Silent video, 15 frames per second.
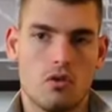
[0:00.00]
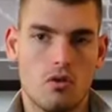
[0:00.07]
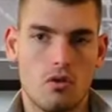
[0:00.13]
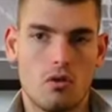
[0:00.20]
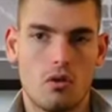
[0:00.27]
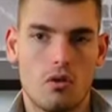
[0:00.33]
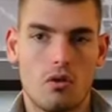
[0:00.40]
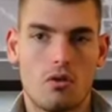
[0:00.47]

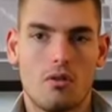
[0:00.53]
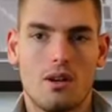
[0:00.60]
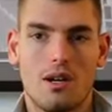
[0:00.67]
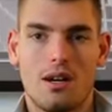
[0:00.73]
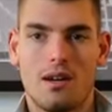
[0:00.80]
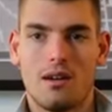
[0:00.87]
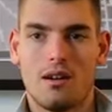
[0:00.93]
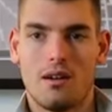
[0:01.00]
Google,
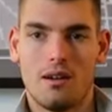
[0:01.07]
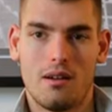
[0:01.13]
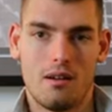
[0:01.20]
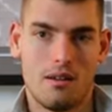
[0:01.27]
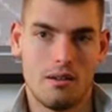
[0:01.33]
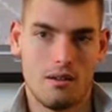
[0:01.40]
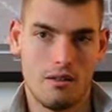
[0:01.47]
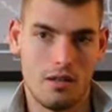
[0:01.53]

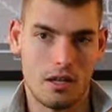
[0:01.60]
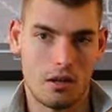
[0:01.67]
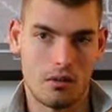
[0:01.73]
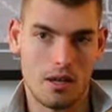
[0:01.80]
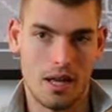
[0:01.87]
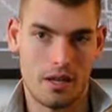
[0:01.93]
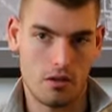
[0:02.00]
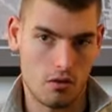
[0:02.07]

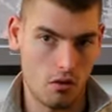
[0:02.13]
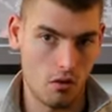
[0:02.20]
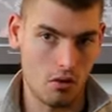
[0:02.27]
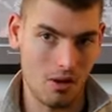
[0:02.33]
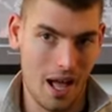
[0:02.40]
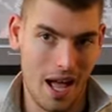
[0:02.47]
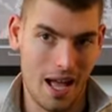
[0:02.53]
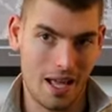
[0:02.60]
like
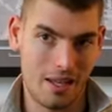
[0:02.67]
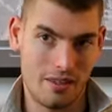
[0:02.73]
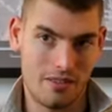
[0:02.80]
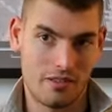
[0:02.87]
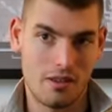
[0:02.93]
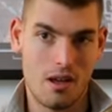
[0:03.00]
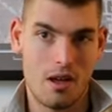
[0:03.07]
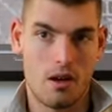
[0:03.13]
Google
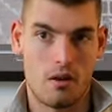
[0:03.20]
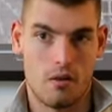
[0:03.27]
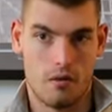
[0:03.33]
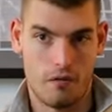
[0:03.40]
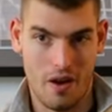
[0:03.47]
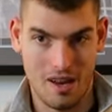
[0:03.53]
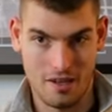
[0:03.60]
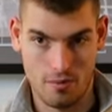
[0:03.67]
ads,
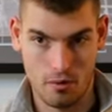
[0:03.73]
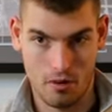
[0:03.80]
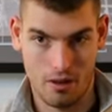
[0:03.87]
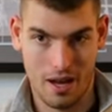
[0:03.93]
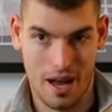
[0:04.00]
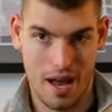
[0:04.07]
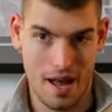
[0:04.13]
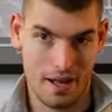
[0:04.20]

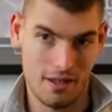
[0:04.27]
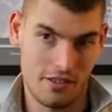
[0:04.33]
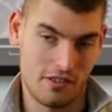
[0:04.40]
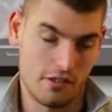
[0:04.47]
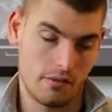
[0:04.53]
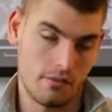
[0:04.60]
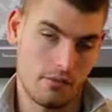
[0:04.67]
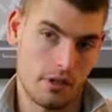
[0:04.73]
Facebook
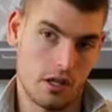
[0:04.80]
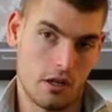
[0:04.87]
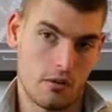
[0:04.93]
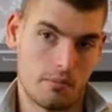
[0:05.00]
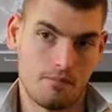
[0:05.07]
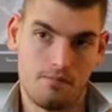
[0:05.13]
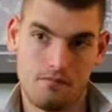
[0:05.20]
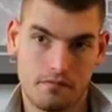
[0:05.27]
ads,
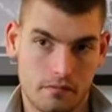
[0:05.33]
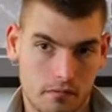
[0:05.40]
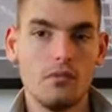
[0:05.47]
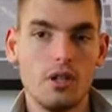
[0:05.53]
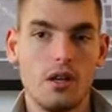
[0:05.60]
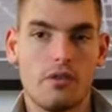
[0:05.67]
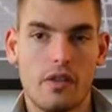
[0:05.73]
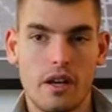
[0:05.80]

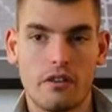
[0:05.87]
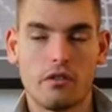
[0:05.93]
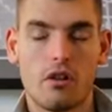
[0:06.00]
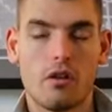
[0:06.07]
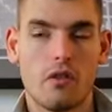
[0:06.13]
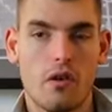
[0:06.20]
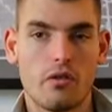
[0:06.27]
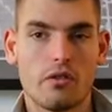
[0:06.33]
things
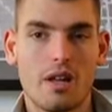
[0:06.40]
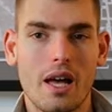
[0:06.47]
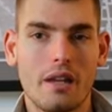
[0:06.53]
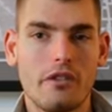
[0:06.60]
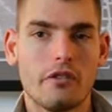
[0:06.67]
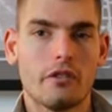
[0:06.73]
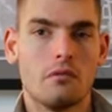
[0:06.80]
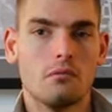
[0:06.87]
along those
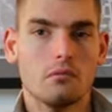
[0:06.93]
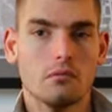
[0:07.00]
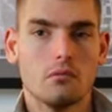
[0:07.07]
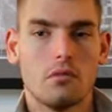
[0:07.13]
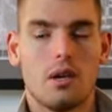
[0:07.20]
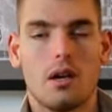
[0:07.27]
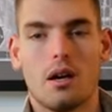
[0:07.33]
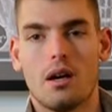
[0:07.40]
lines.
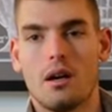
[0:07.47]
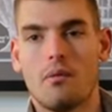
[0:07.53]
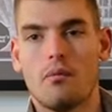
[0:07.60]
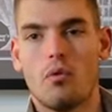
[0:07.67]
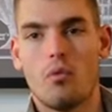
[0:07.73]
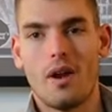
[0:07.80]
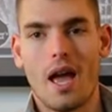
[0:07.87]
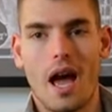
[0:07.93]

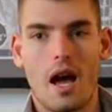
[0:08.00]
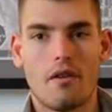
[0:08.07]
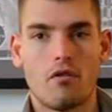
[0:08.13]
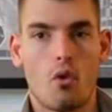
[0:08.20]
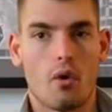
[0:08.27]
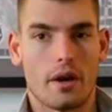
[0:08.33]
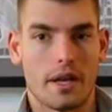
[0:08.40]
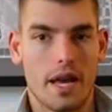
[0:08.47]
We
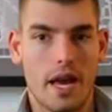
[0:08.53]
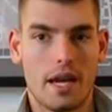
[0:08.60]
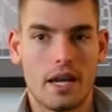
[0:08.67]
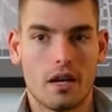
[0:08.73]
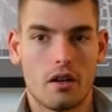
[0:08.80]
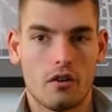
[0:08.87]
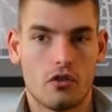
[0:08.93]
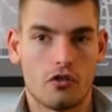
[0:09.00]
have
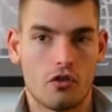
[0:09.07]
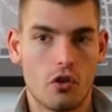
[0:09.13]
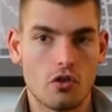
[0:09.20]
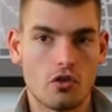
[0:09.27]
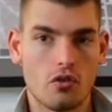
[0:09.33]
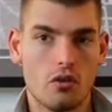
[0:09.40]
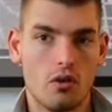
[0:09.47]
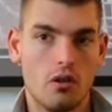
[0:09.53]
organic
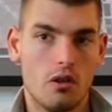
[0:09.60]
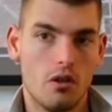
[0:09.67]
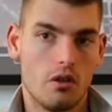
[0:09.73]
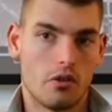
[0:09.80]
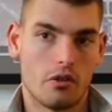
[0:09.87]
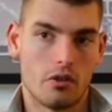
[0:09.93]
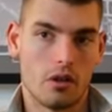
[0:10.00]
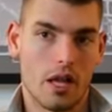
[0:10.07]
social,
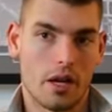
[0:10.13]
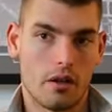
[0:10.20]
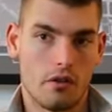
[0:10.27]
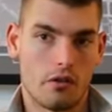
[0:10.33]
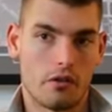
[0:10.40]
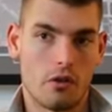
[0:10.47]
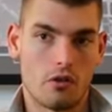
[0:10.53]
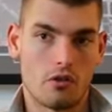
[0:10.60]
so like
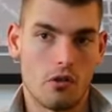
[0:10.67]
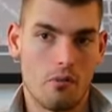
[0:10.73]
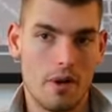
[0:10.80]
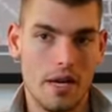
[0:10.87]
social